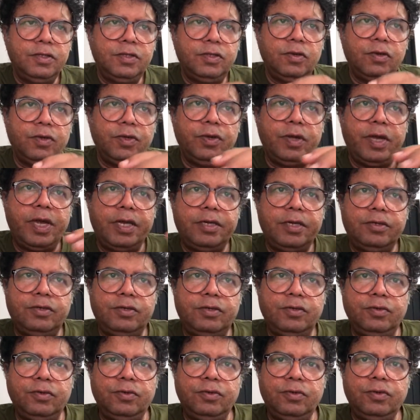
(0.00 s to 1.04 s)
So
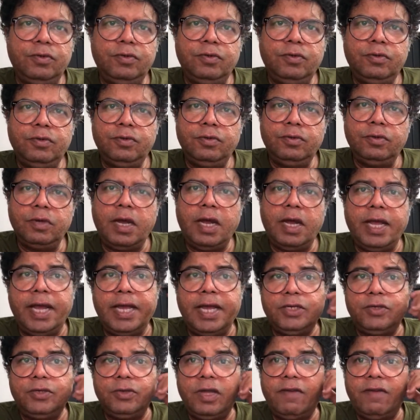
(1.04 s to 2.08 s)
I
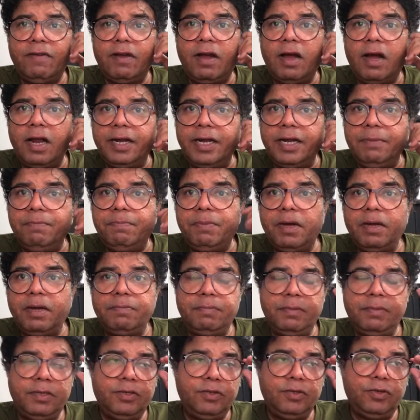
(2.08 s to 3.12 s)
had to have an art
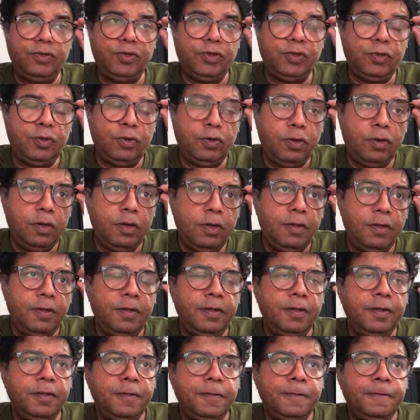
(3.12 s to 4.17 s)
department to show
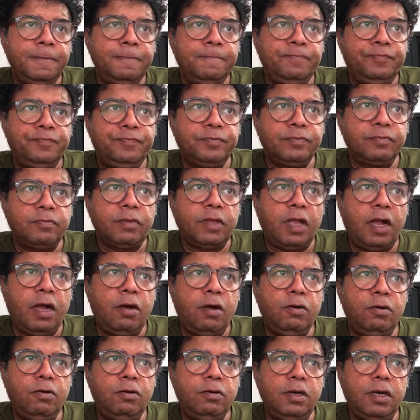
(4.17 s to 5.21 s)

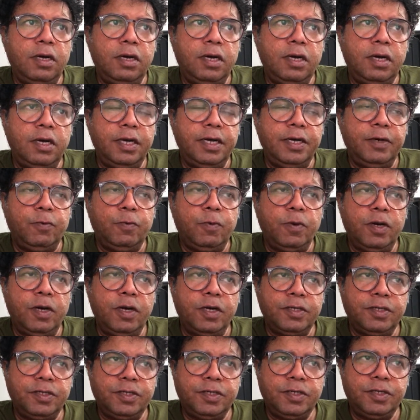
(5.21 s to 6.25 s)
how
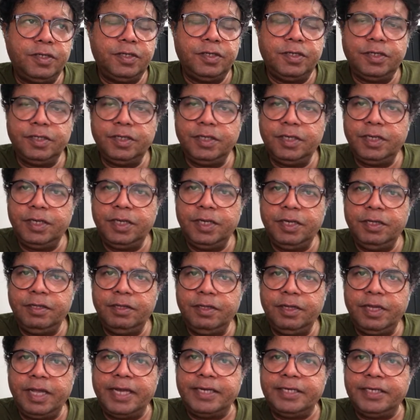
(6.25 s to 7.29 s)
it works
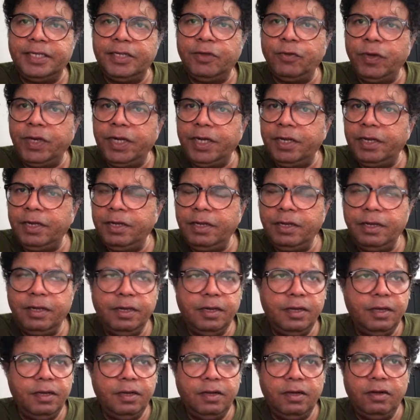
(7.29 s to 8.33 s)
in the
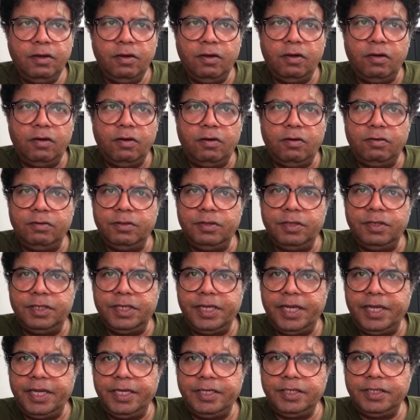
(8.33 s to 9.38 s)
antiquity
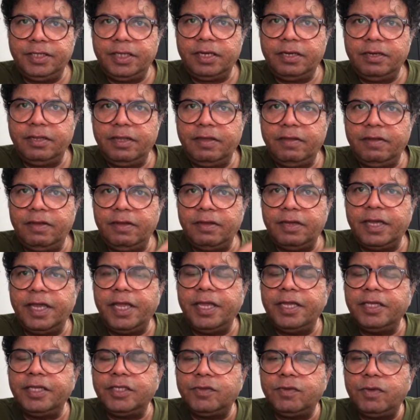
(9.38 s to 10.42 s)
or the days that
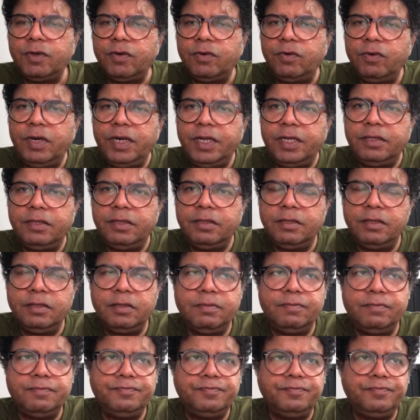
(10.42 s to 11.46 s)
the kings were
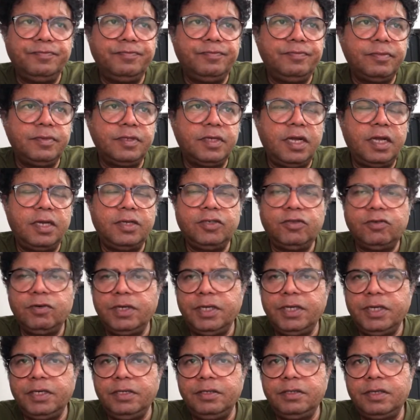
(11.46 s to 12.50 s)
ruling
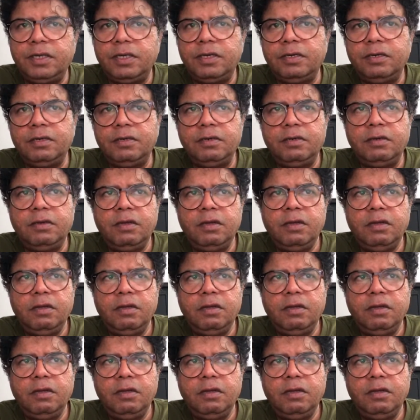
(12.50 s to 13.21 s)
countries, and